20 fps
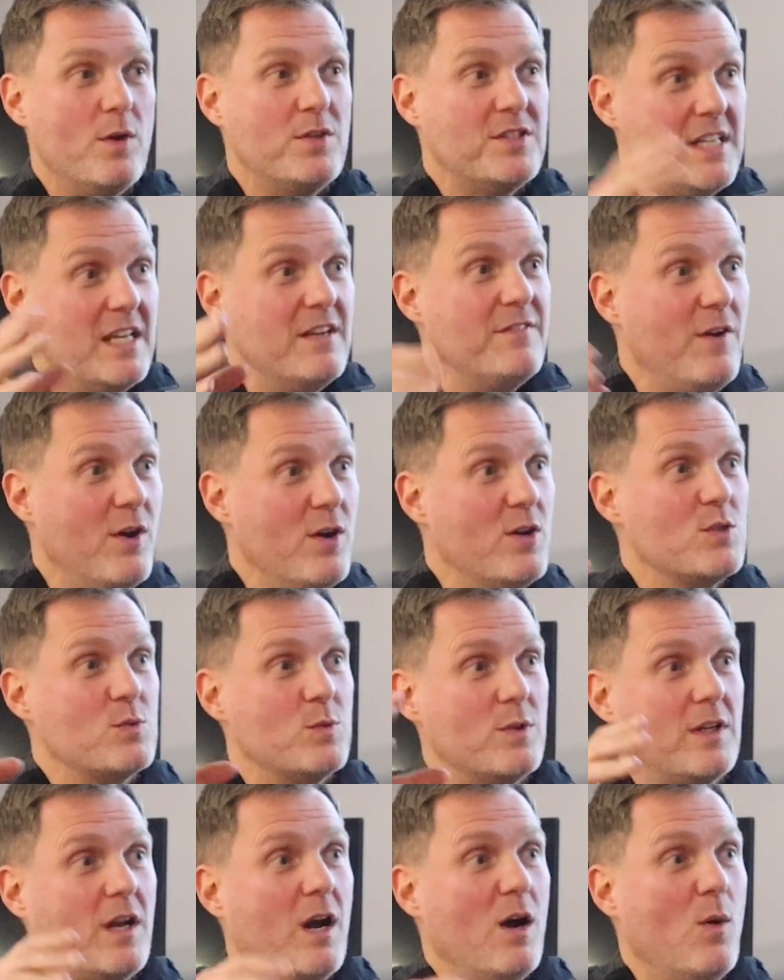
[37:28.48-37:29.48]
And all those
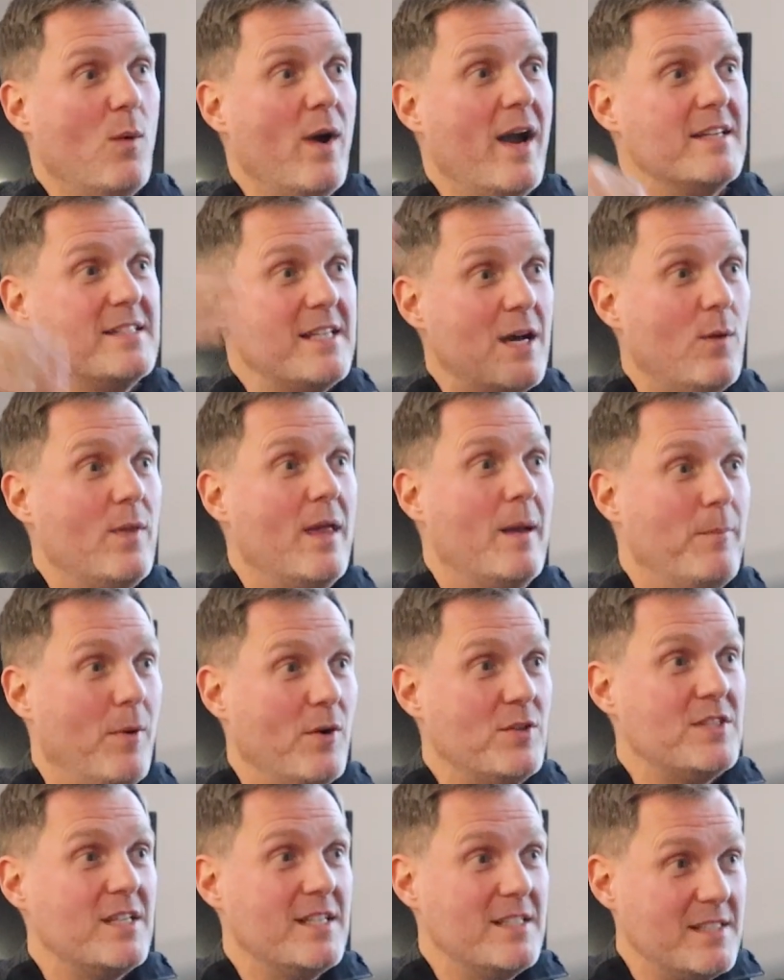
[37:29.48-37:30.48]
CFOs would go away and tell their
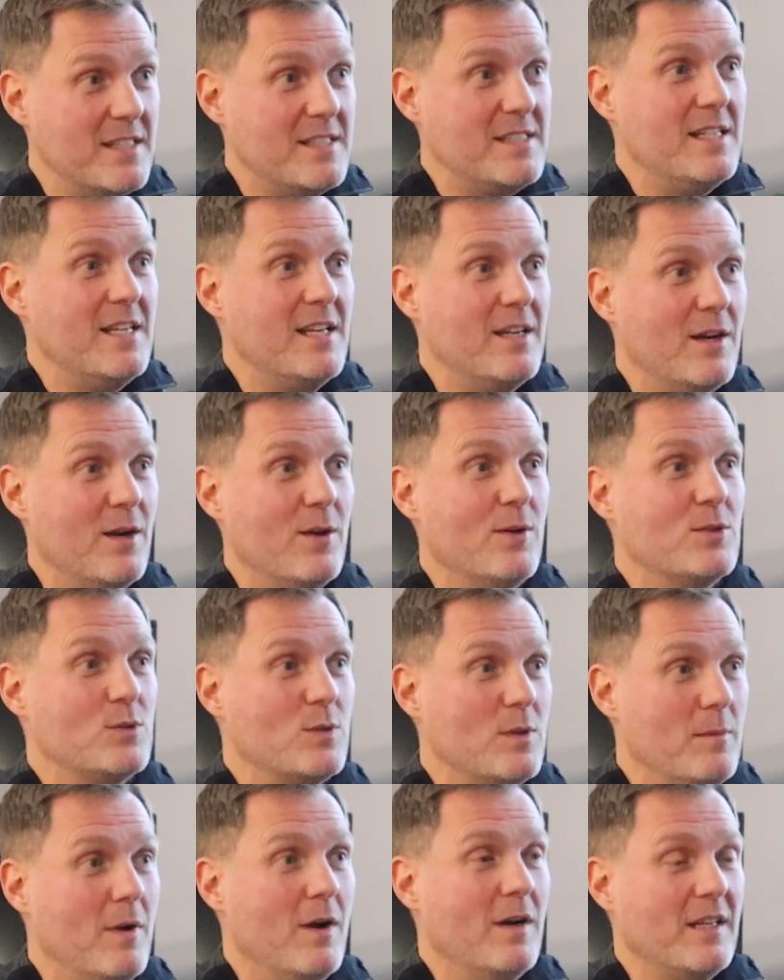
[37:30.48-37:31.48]
bosses, the
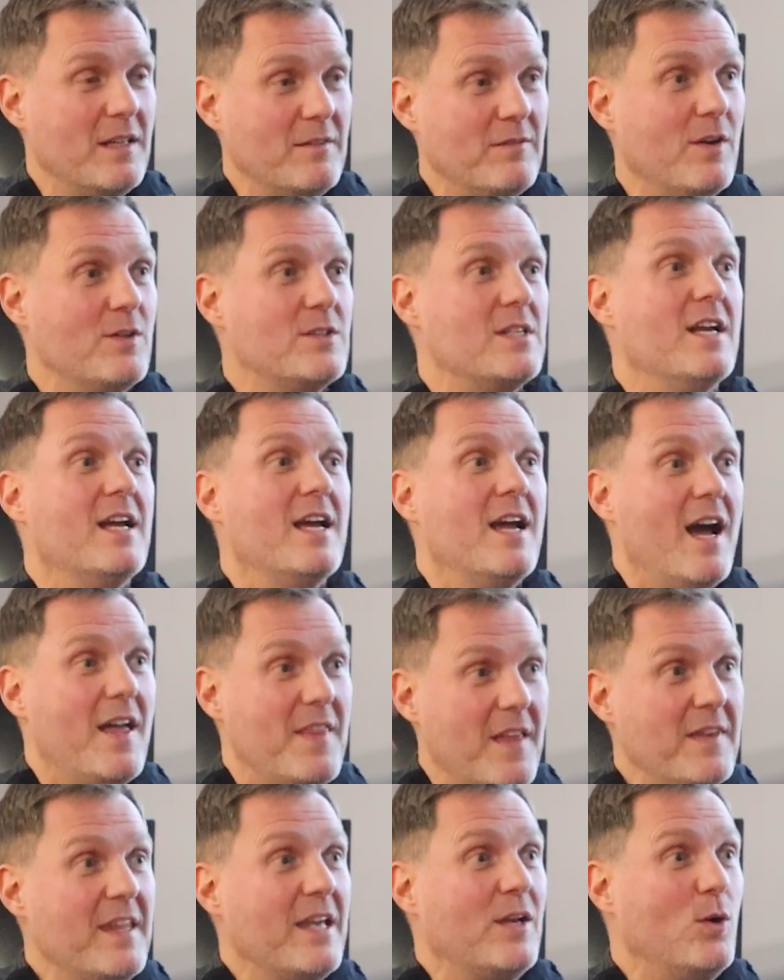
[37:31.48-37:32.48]
CEOs or the marketing folks,
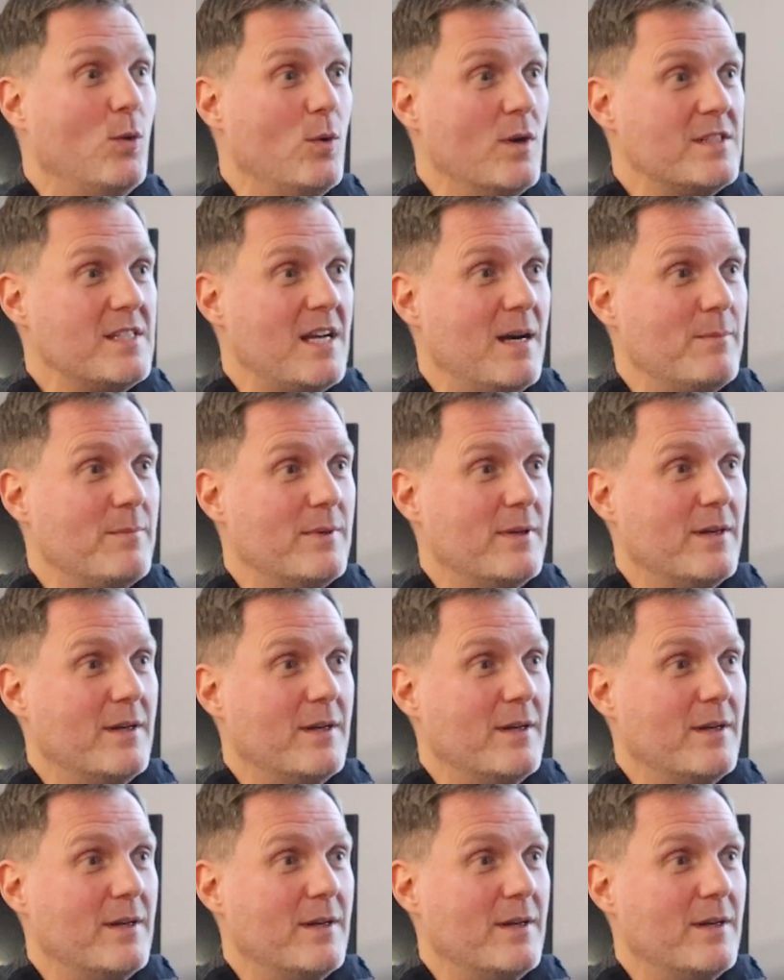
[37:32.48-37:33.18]
and then they call us up.